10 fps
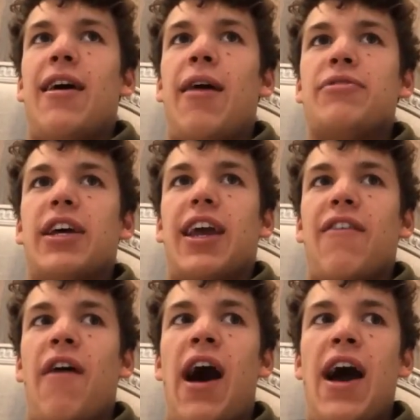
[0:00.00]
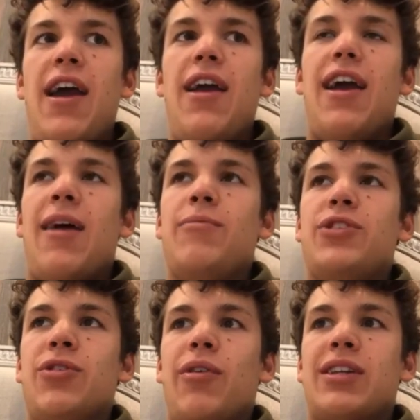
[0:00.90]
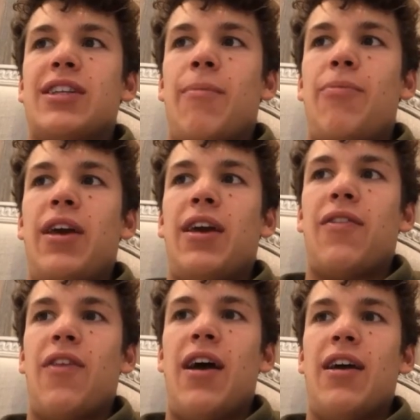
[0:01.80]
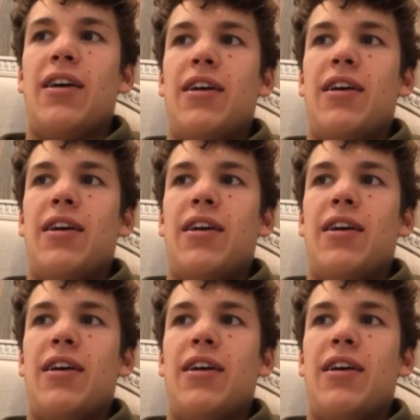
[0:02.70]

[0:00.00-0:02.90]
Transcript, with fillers: I was like, if I am doing something that